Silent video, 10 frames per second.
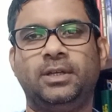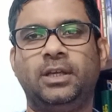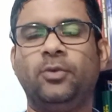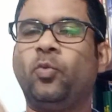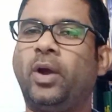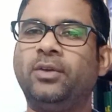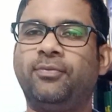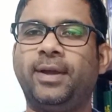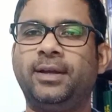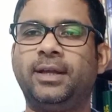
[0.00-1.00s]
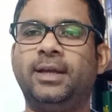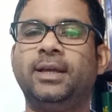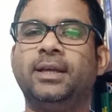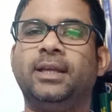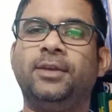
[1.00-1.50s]
If one fine
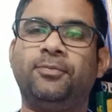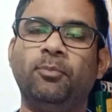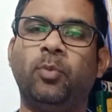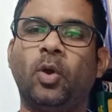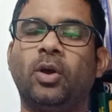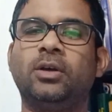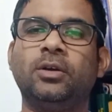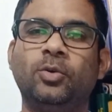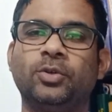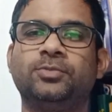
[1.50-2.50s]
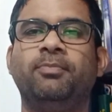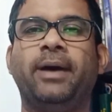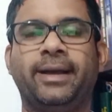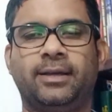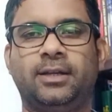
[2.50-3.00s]
day, if broker goes
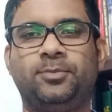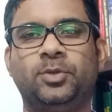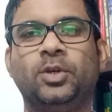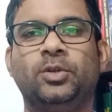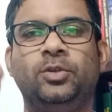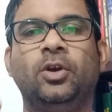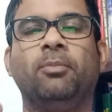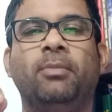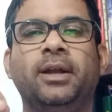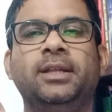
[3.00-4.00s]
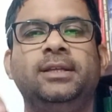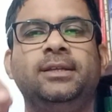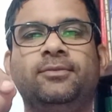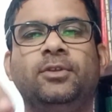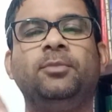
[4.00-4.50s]
bankrupt, your
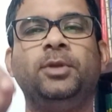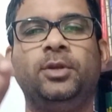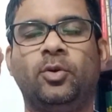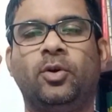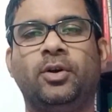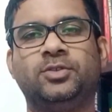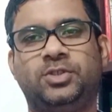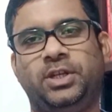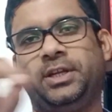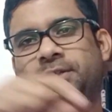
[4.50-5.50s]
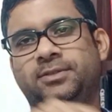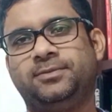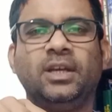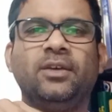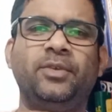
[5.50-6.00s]
money will be on stake.
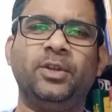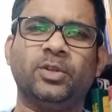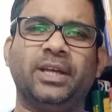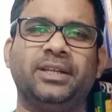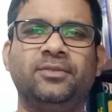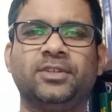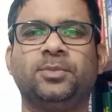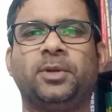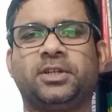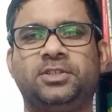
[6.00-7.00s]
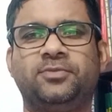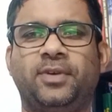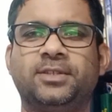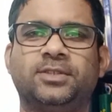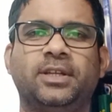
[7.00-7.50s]
We know that investor protection
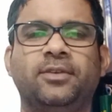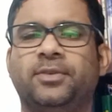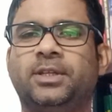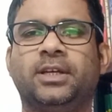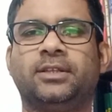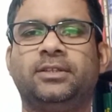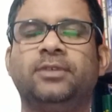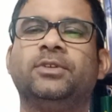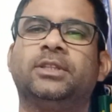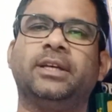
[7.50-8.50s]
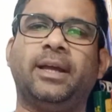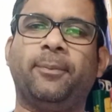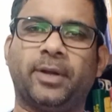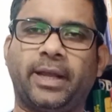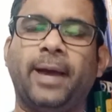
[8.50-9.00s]
funds and everything are there with an
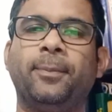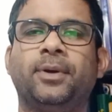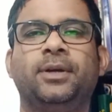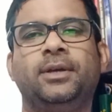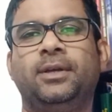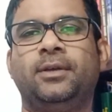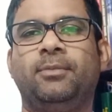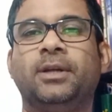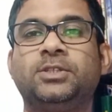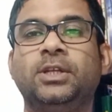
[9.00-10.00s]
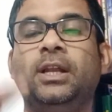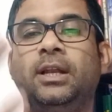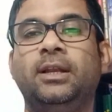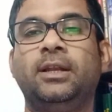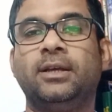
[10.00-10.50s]
upper cap, but
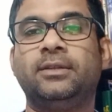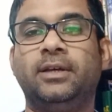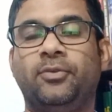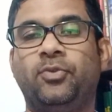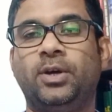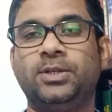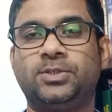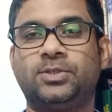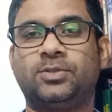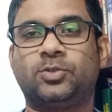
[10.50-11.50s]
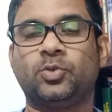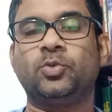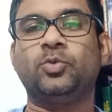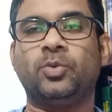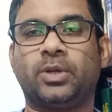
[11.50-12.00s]
still the efforts
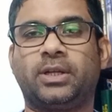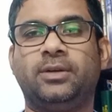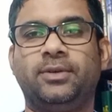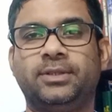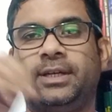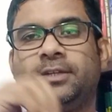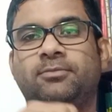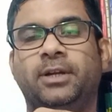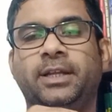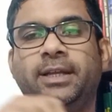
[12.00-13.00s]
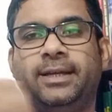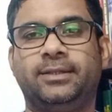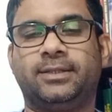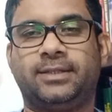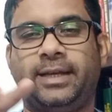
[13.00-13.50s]
to recover that money
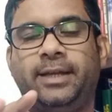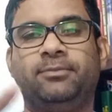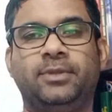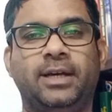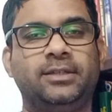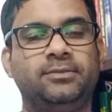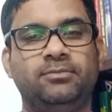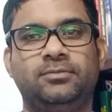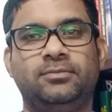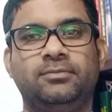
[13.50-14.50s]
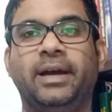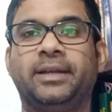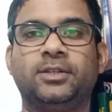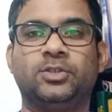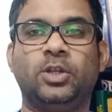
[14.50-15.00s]
and the time, that
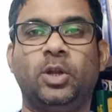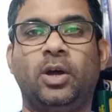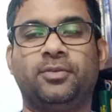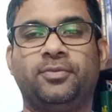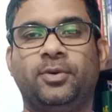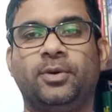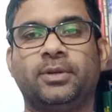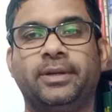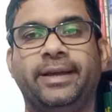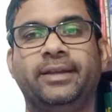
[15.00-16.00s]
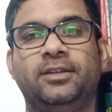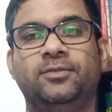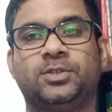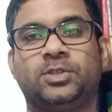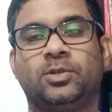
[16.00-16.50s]
matters a lot for an
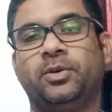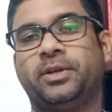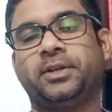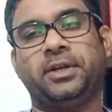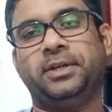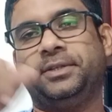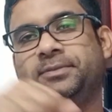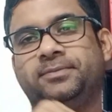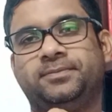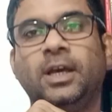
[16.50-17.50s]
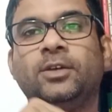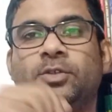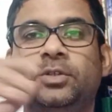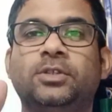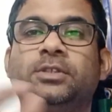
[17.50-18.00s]
investor or a trader.
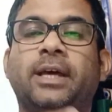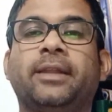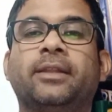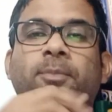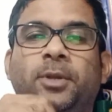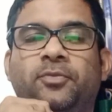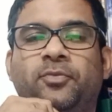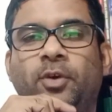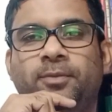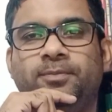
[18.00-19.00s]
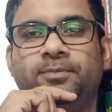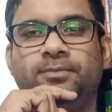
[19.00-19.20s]
So this is another pitfall.